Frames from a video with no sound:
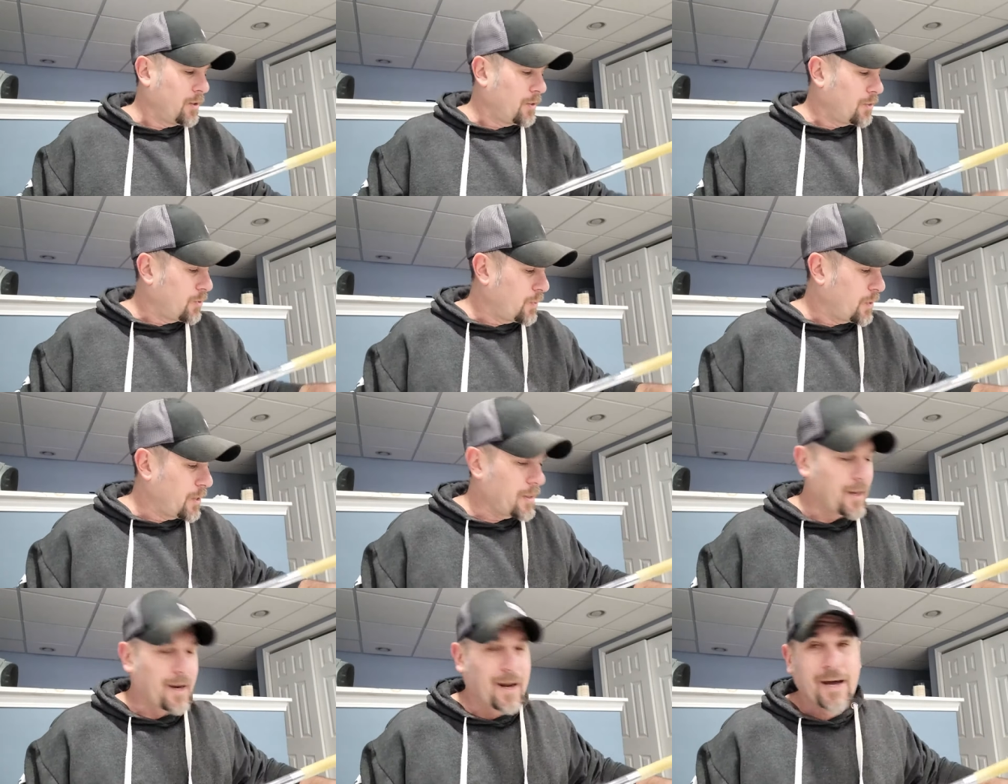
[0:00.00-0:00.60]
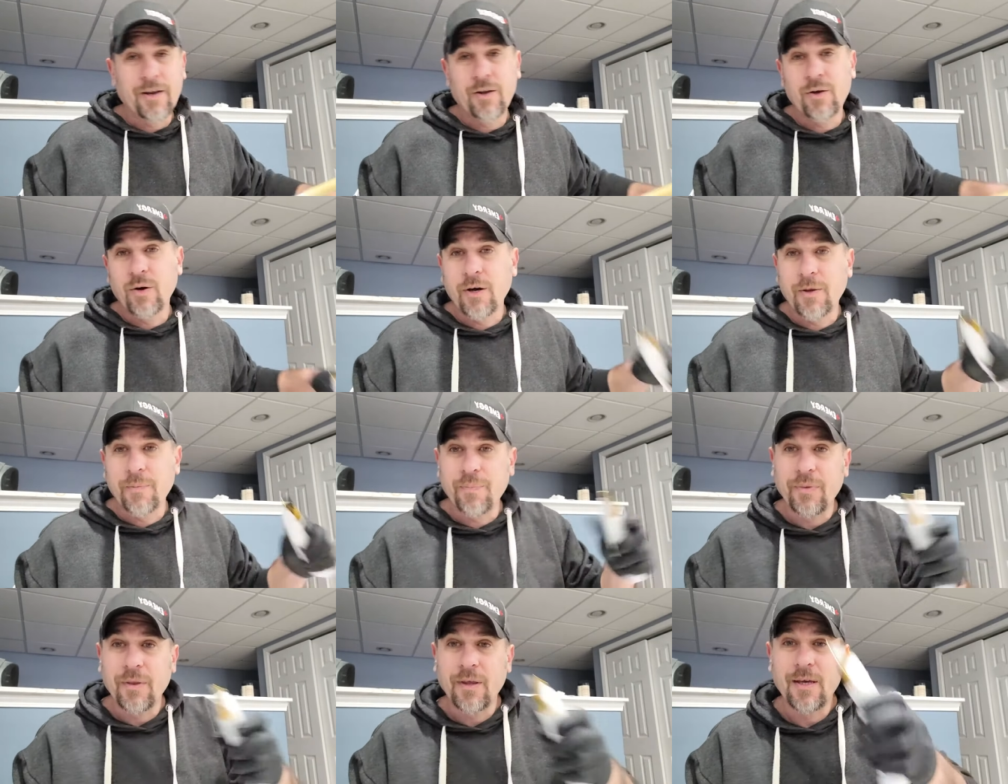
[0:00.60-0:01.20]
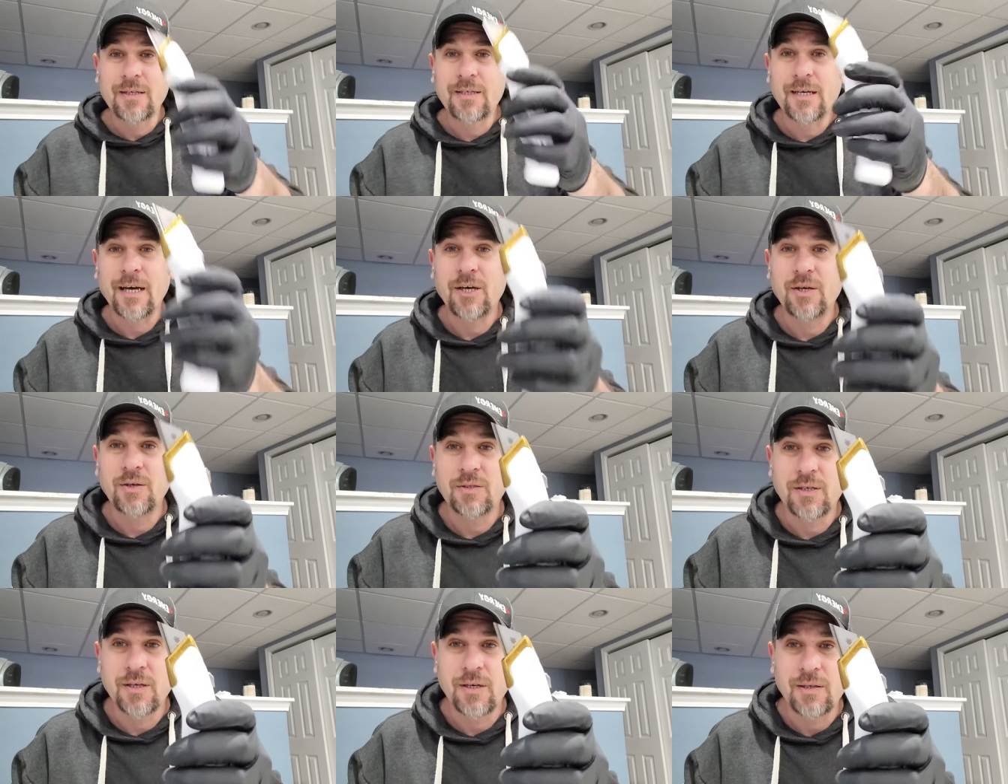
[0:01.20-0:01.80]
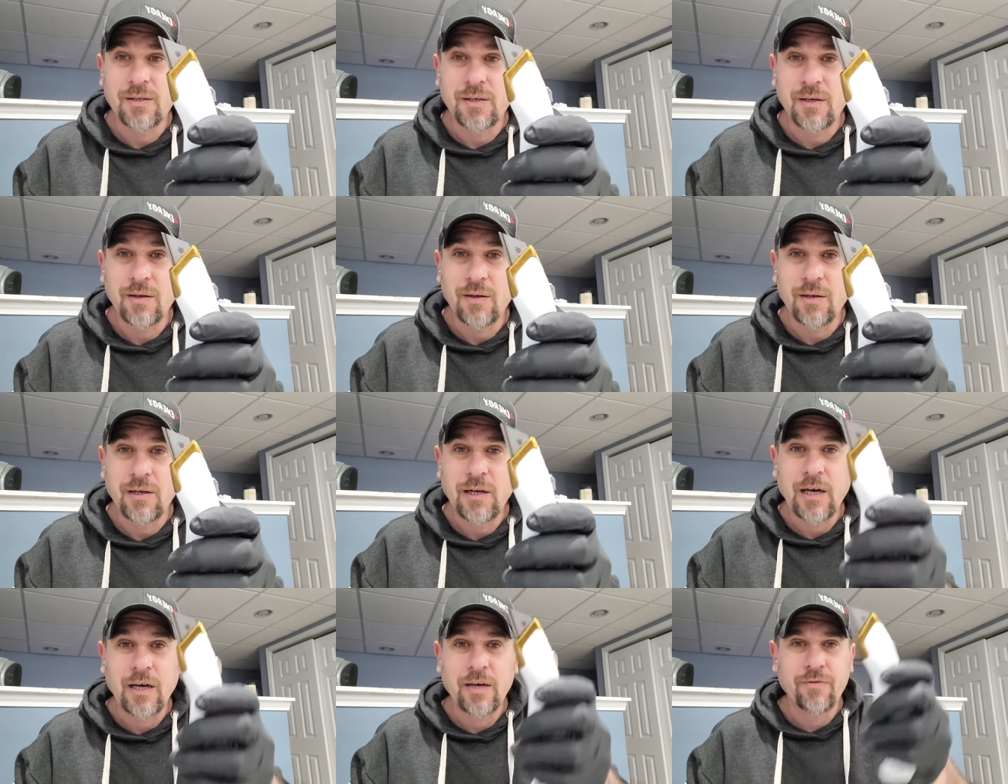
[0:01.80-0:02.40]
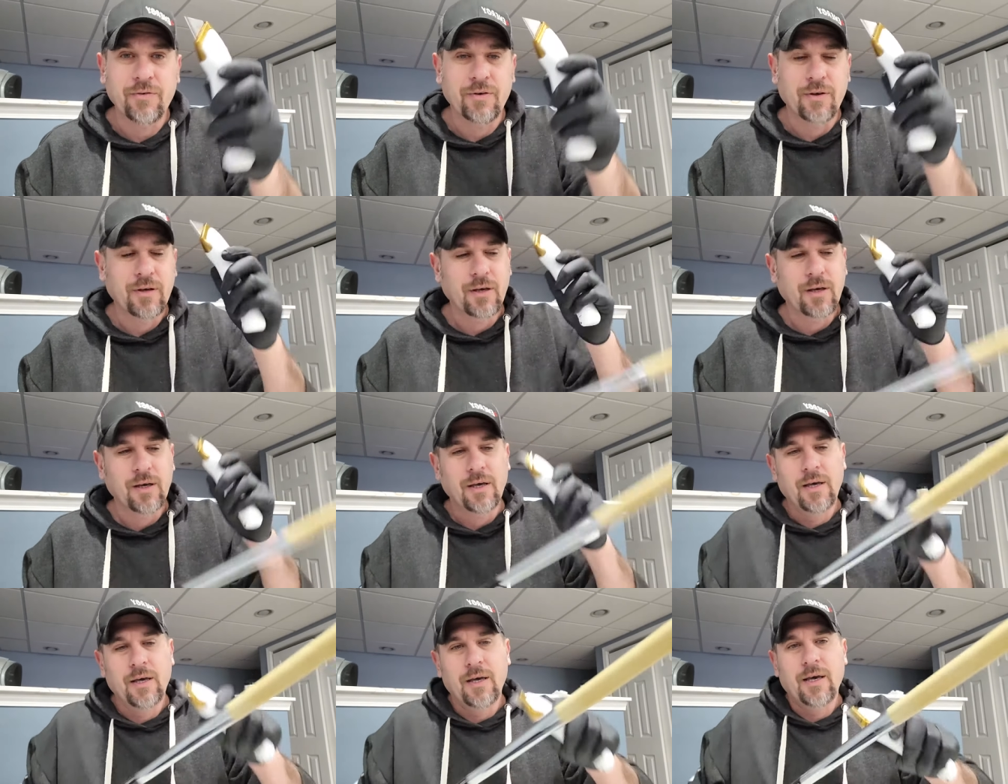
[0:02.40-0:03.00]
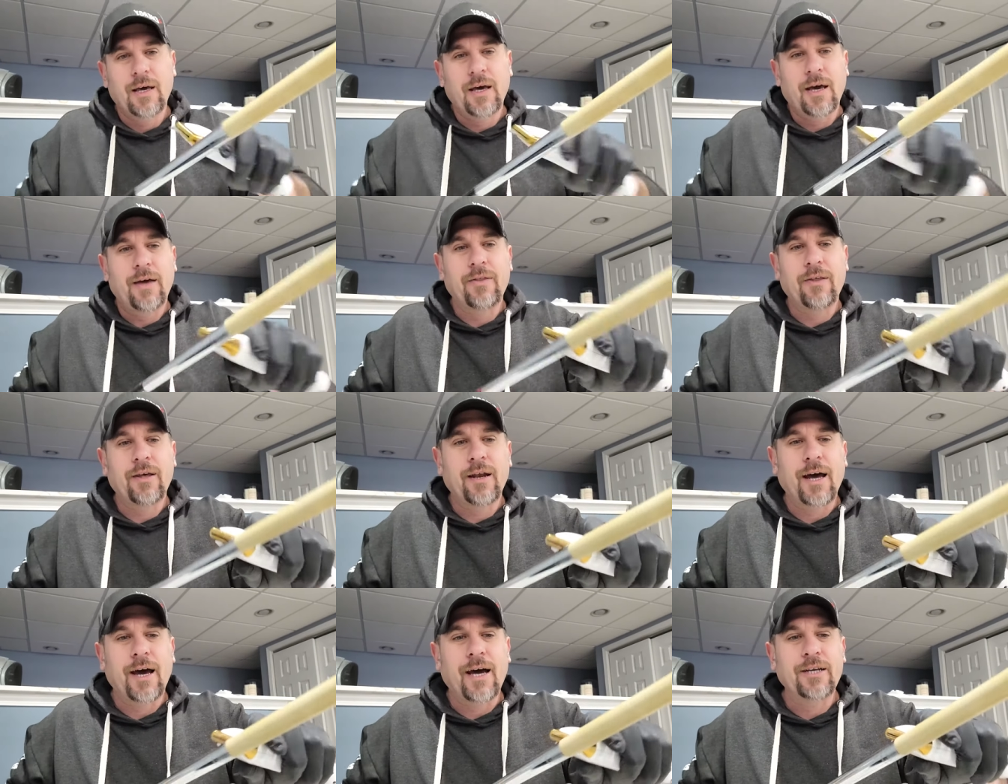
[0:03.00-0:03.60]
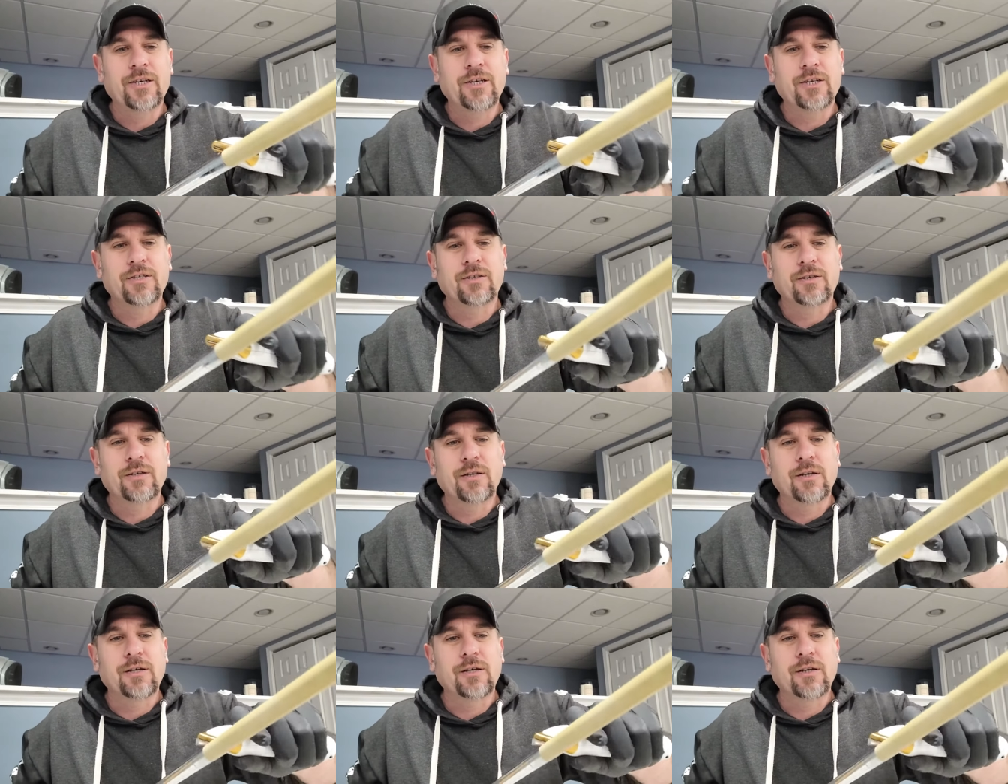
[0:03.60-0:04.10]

The way that I do it is I use the utility knife and then I just